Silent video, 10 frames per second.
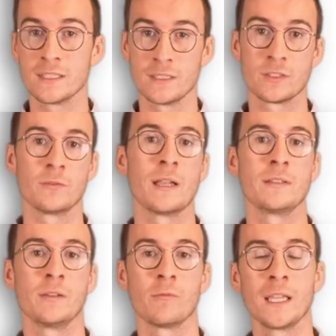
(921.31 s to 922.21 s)
and
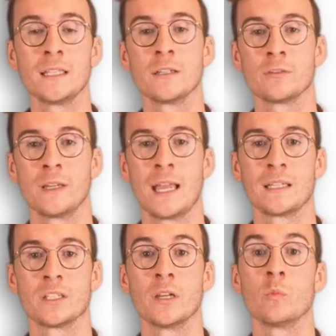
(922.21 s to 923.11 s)
surrounding regulatory
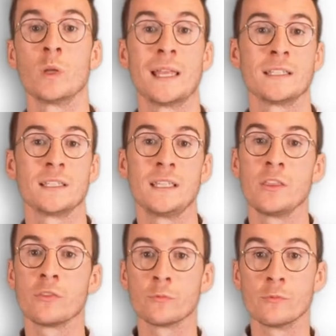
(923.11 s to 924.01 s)
action will actually
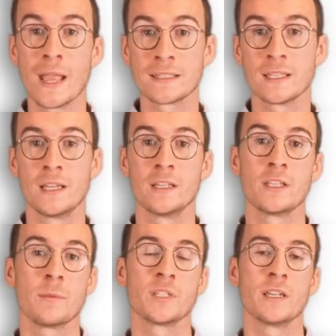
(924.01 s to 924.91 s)
threaten
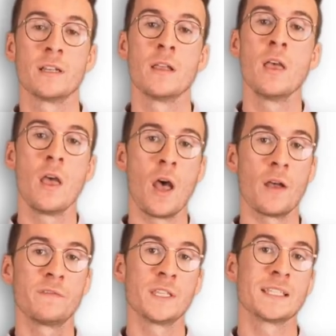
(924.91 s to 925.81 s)
adoption
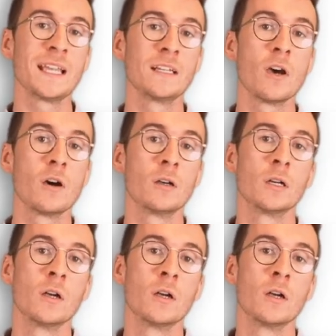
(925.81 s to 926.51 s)
of the signal,